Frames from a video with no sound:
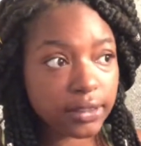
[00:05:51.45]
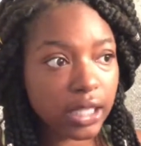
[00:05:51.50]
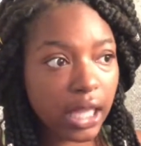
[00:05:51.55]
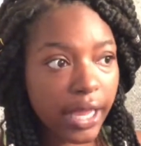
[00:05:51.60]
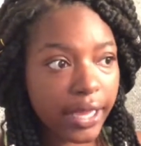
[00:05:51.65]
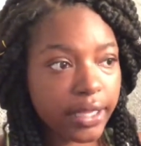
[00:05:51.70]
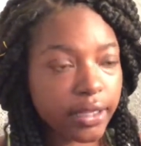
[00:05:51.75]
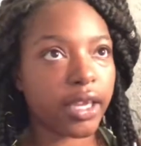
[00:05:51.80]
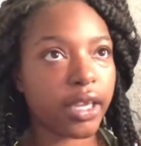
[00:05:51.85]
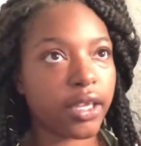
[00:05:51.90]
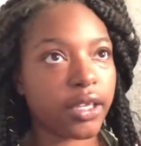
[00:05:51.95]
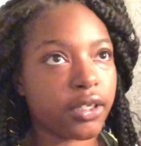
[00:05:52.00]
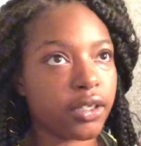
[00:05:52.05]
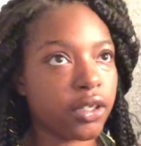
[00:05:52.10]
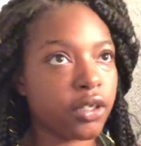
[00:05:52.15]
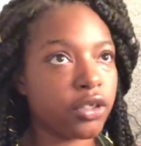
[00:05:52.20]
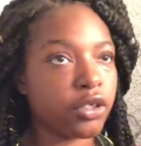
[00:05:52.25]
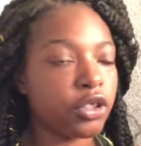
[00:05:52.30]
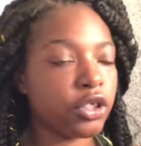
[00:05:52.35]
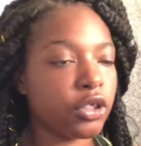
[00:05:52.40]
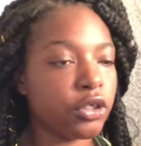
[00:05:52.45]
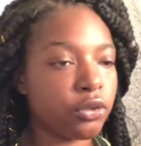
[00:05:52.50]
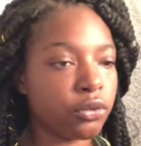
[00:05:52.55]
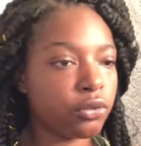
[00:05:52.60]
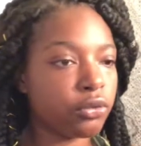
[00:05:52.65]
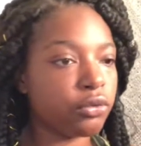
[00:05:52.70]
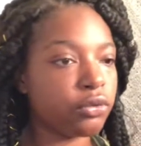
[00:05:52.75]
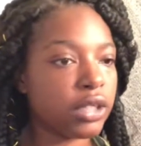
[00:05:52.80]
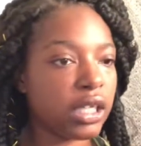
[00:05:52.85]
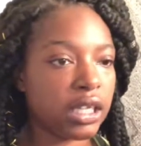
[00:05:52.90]
Like, and
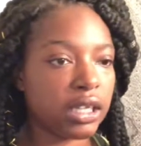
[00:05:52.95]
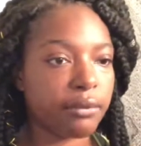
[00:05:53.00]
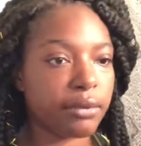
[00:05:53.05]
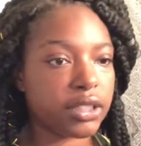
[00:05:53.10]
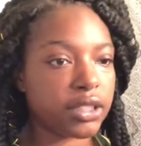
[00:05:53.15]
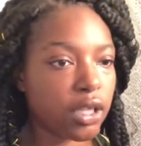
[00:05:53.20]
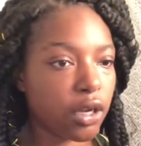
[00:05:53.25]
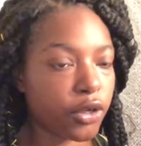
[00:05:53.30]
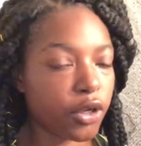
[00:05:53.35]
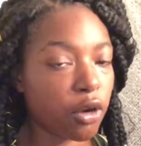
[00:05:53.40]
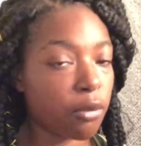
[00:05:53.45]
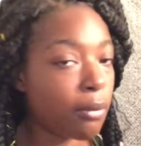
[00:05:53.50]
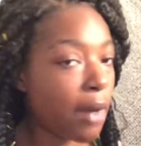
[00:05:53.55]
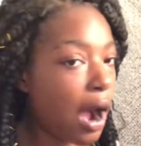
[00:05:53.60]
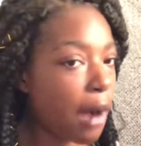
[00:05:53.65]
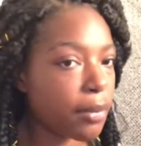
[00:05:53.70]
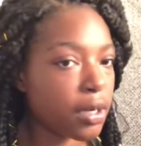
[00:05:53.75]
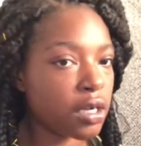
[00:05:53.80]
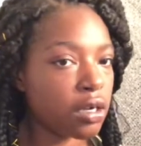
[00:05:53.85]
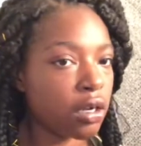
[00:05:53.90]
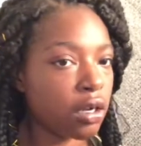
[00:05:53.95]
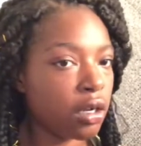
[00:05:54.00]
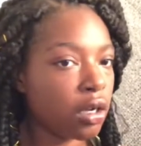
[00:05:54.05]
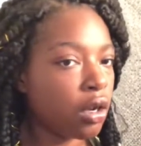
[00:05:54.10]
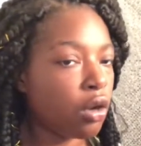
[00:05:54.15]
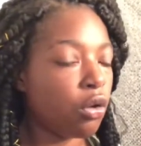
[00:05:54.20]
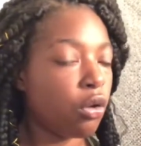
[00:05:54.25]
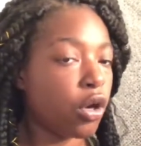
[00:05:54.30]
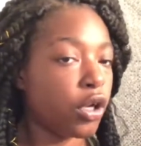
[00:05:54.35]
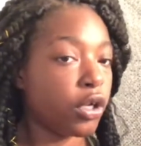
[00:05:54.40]
you didn't even tell your mama
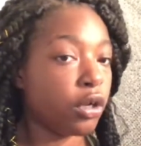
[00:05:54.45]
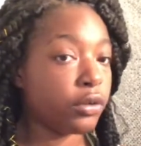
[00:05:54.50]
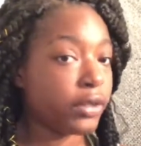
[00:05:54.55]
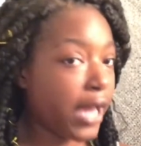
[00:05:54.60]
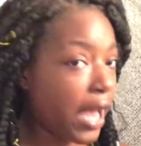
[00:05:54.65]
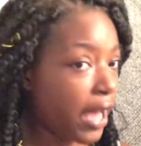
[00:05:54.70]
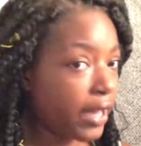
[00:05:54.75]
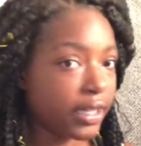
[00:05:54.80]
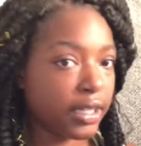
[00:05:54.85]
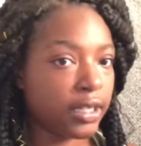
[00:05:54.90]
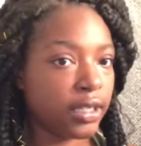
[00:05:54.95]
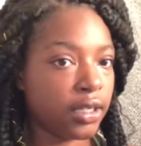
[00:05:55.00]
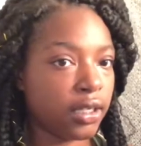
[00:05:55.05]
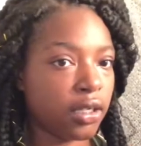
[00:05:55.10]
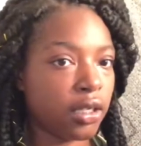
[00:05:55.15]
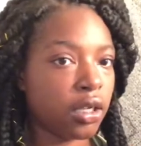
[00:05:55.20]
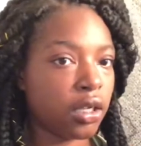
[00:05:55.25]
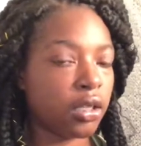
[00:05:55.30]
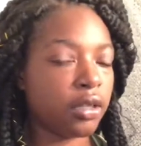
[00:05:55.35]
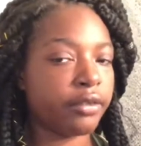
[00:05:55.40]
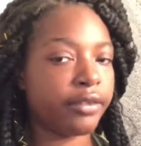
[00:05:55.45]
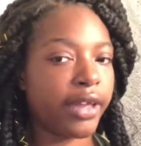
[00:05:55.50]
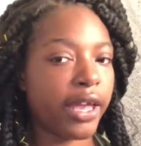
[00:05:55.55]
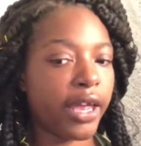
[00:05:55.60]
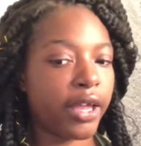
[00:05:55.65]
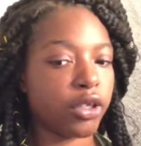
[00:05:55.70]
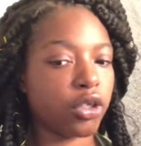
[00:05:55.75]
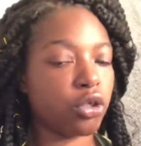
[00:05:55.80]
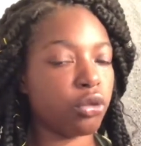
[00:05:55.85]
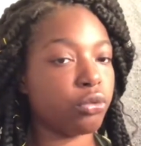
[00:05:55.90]
or your daddy
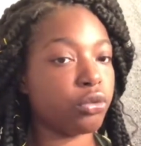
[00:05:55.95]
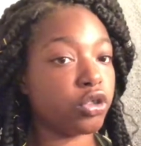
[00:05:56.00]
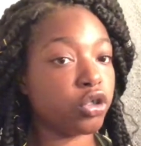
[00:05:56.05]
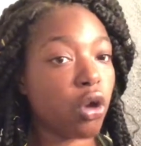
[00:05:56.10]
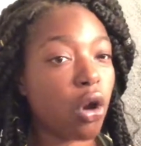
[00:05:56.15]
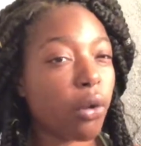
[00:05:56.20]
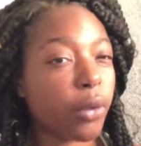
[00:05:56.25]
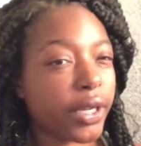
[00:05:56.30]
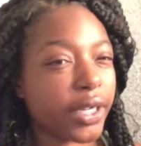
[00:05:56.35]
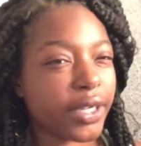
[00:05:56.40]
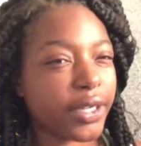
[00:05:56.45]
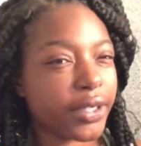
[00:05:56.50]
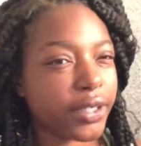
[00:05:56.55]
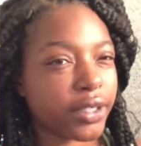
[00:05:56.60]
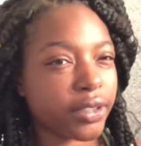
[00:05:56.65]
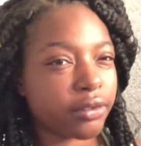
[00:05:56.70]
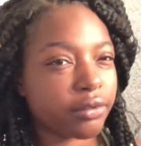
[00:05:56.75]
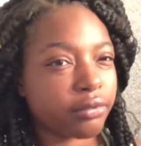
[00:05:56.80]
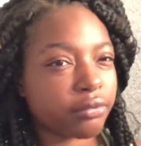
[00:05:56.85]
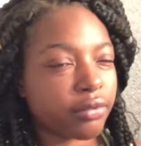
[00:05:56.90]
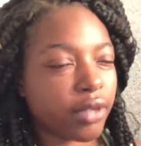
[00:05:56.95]
that you was going here.